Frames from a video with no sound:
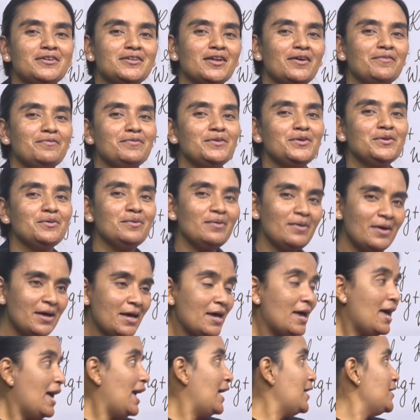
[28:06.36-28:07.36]
of you,
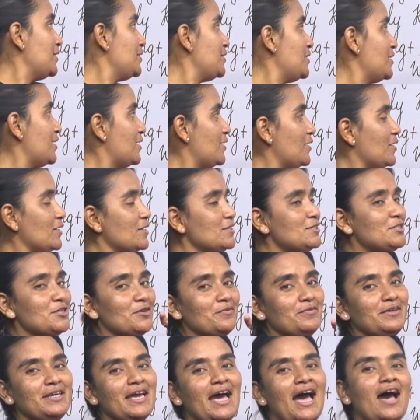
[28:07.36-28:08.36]
and here also
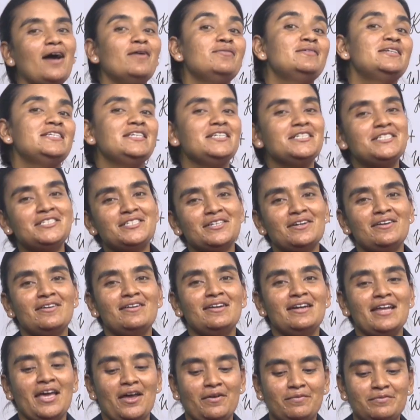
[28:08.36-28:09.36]
we have teacher
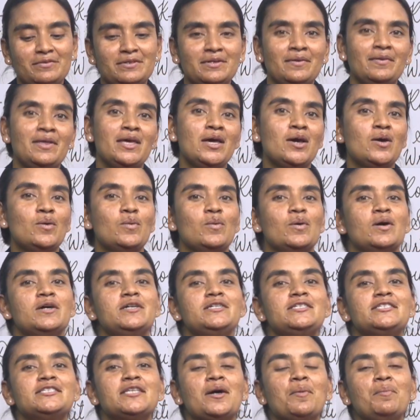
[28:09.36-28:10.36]
left.
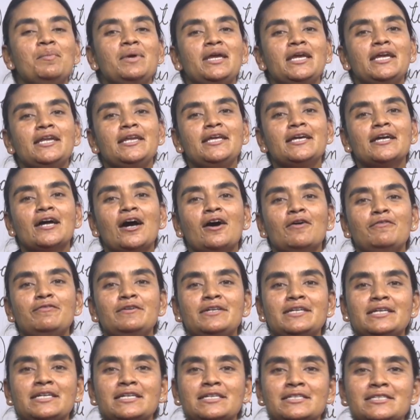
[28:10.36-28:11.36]
What's the meaning of
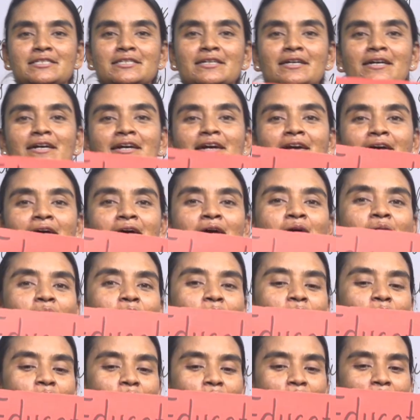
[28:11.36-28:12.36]
teacher?
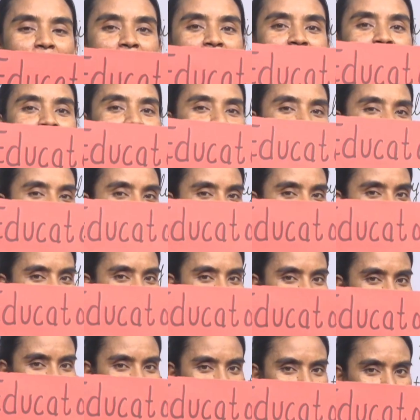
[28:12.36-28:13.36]
Or
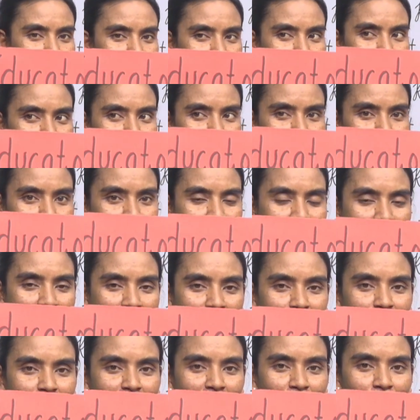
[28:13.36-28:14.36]
here we
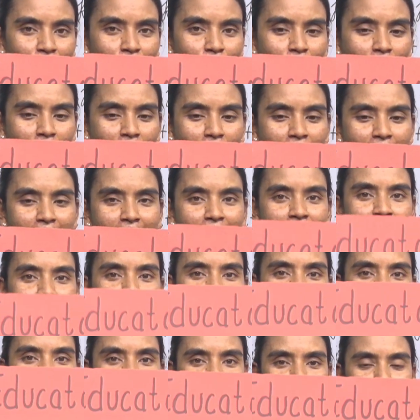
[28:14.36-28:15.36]
have the word,
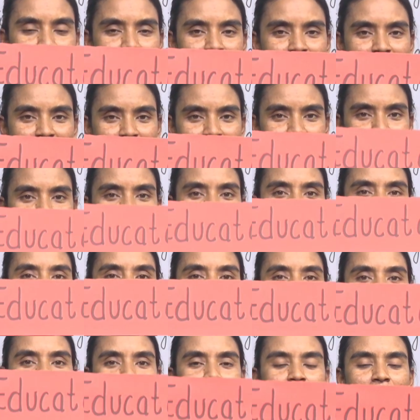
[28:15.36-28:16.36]
it's
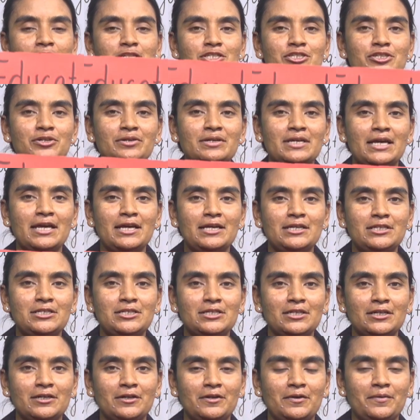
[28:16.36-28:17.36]

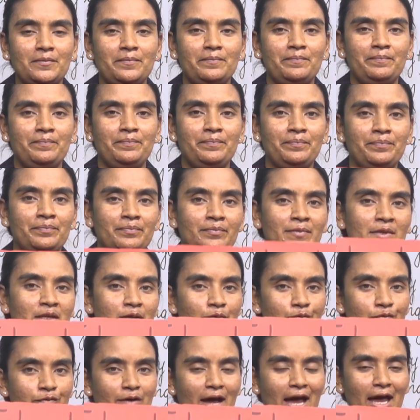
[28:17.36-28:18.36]
educator.
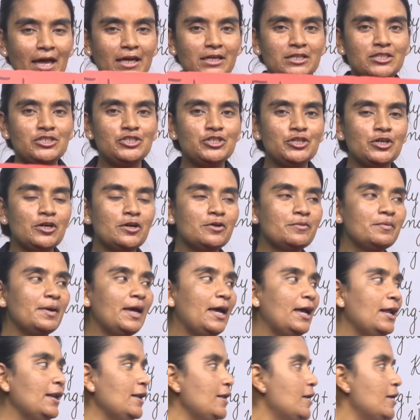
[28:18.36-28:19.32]
Fine children,